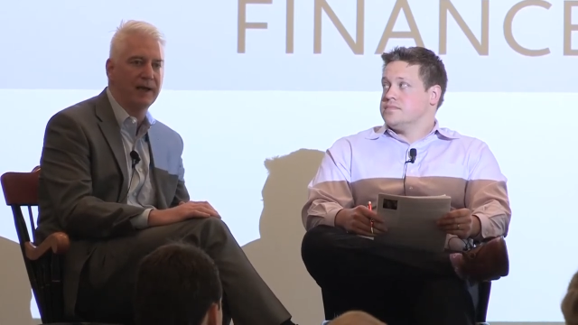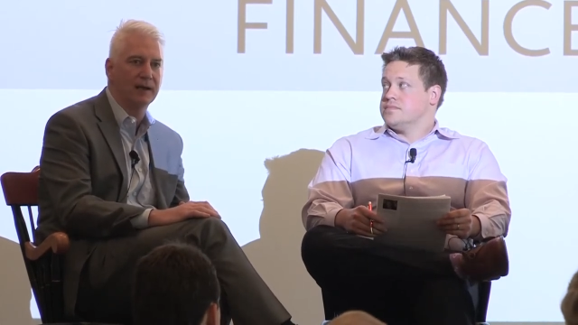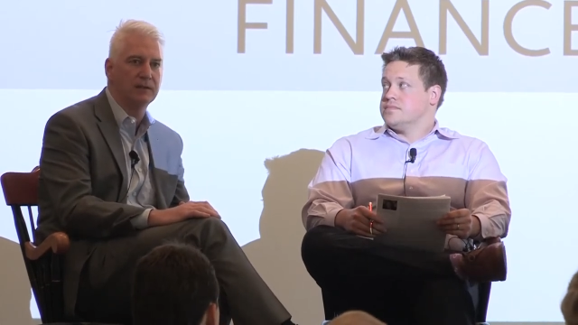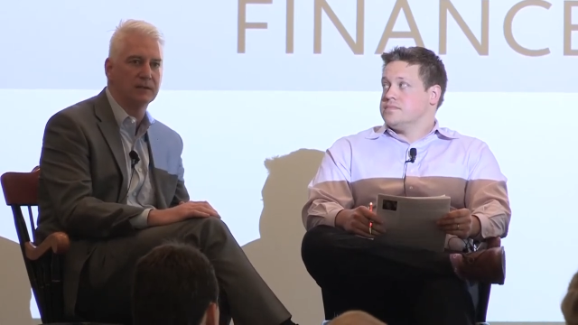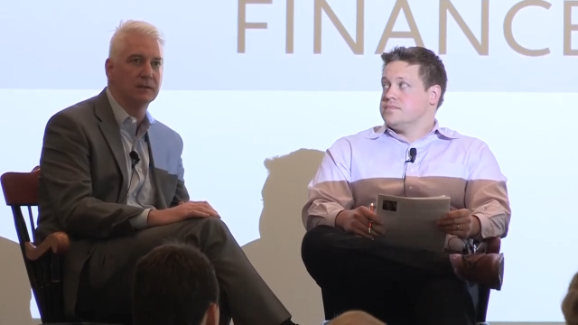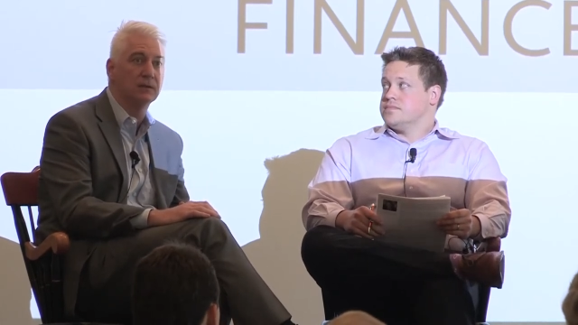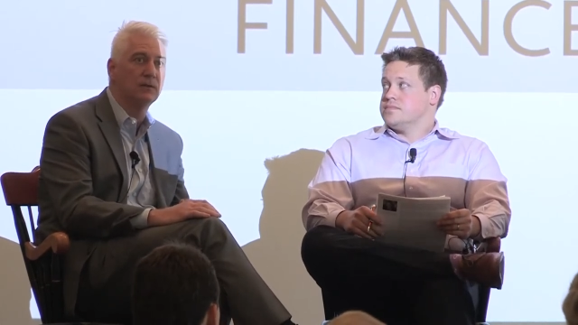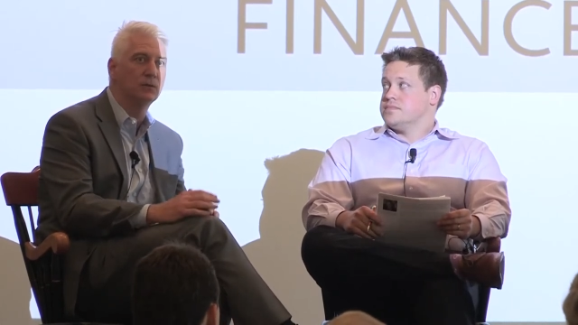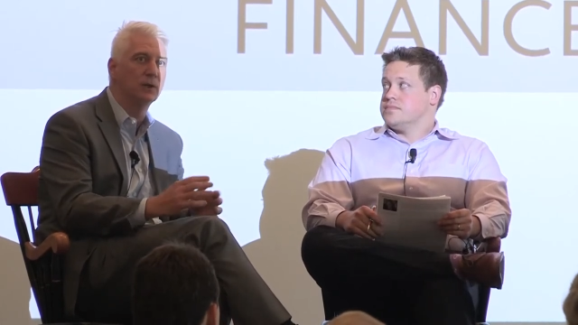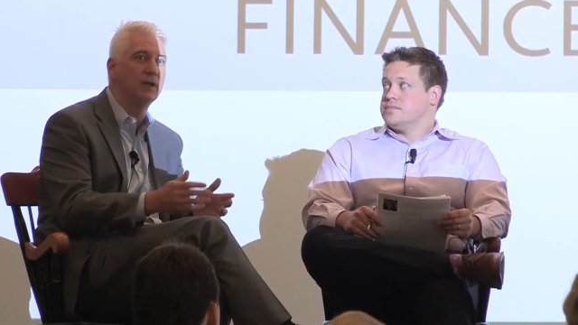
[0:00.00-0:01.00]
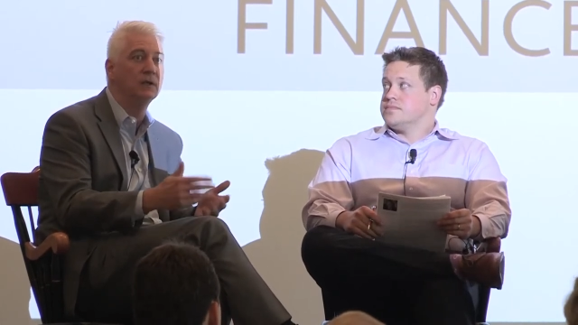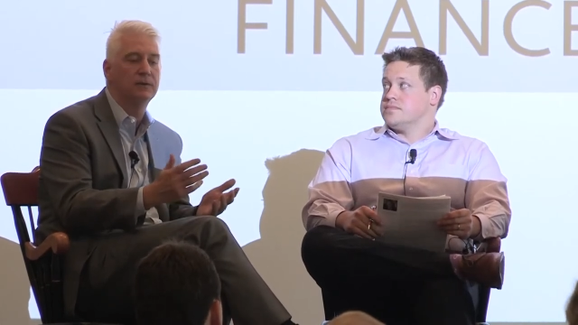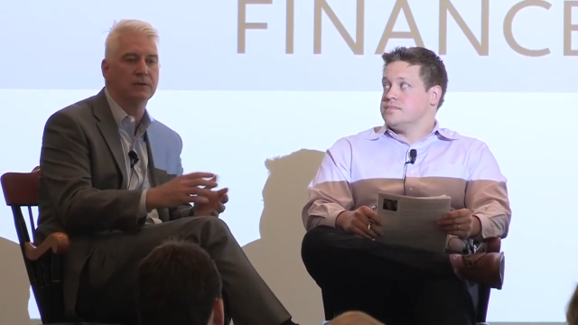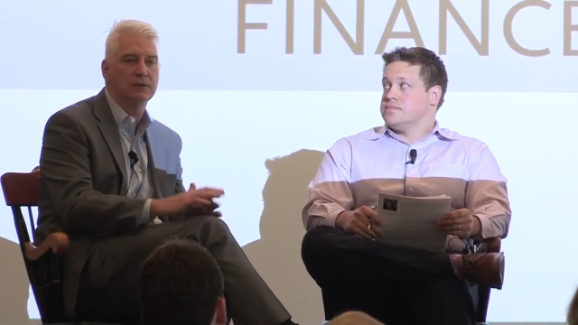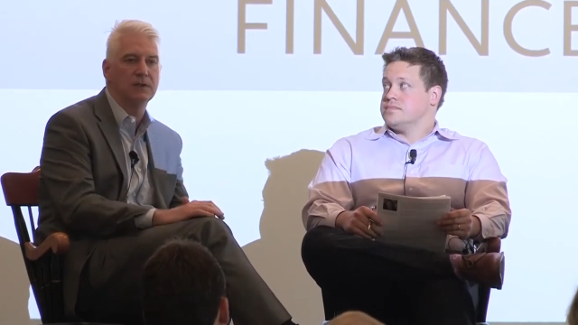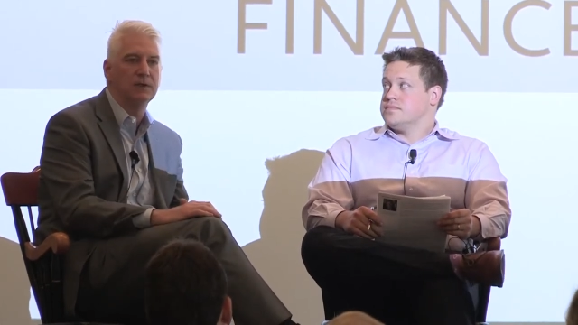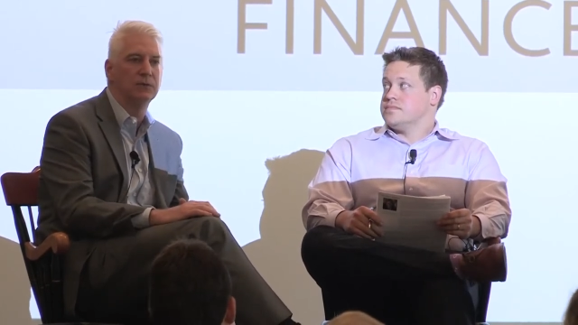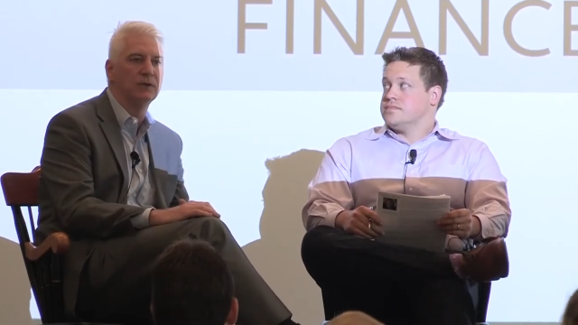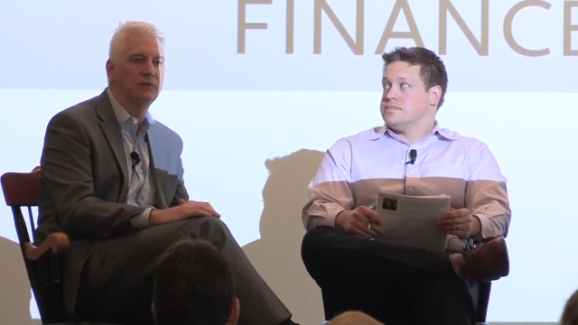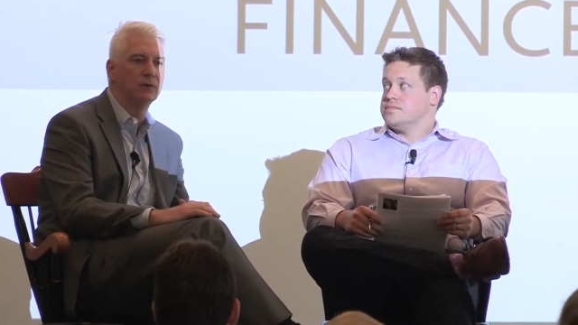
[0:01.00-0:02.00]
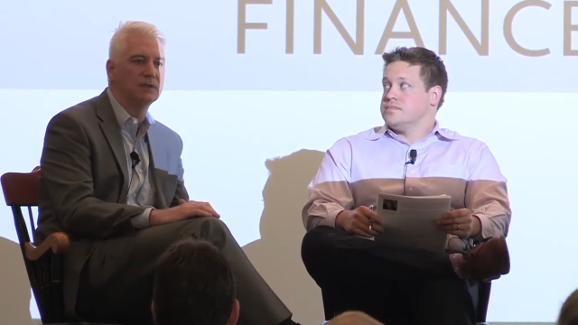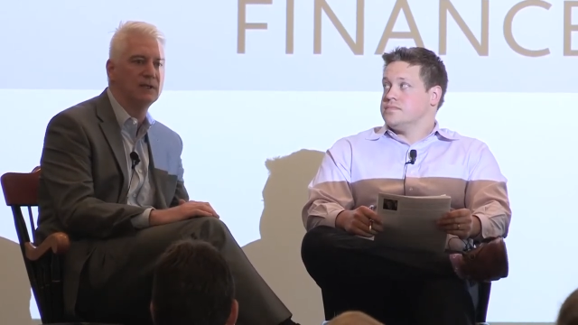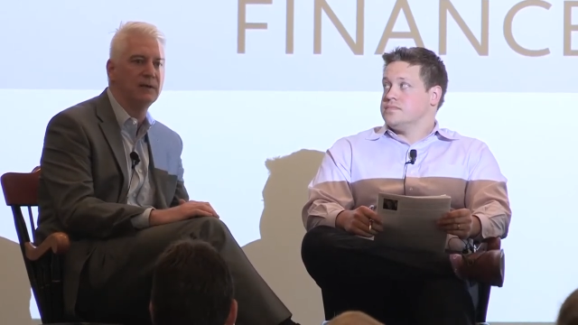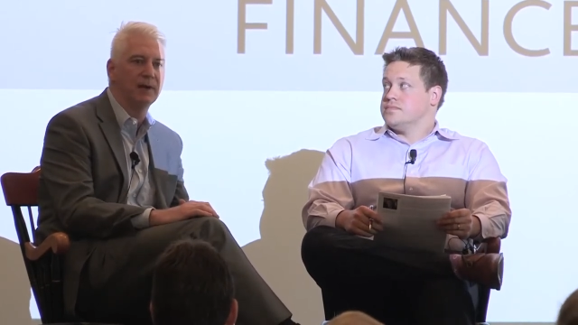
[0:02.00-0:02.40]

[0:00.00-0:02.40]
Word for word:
Speaker 1: back to 2013, 2014,